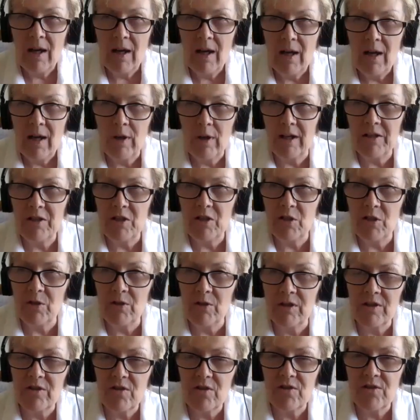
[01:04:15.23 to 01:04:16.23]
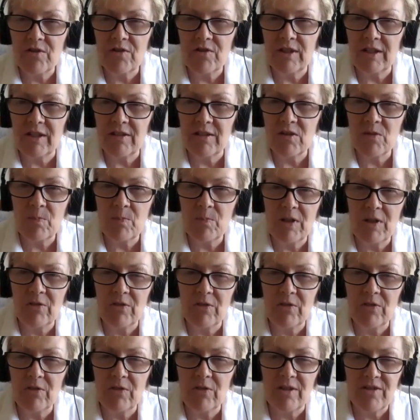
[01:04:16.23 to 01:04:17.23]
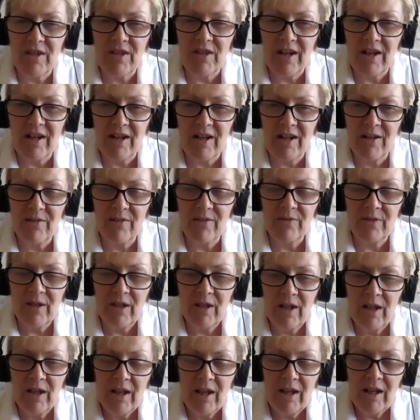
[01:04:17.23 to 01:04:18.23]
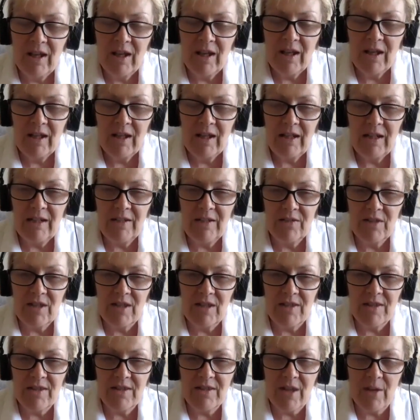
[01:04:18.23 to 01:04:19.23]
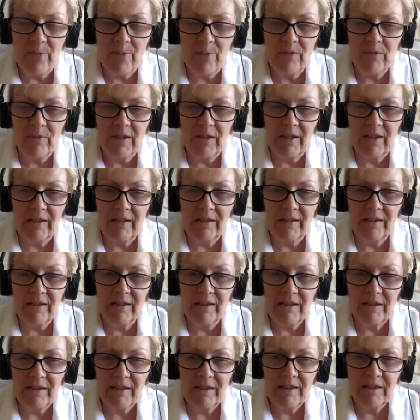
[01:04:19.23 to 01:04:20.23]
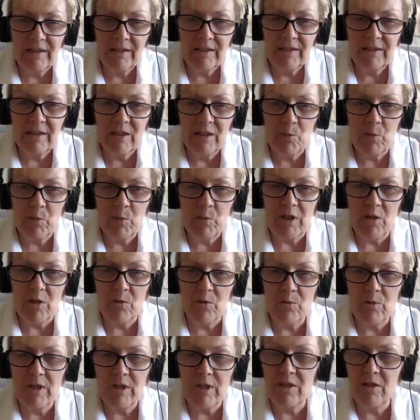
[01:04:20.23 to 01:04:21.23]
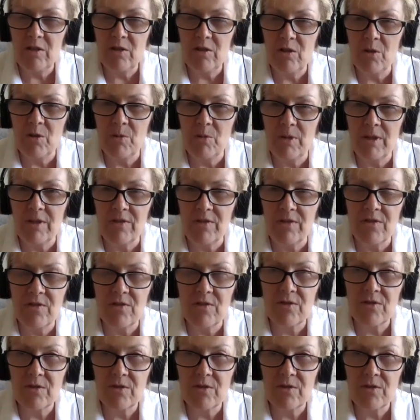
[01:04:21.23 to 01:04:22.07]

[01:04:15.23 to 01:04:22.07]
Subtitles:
when I do it, it's the experience of, he said something that we already know what's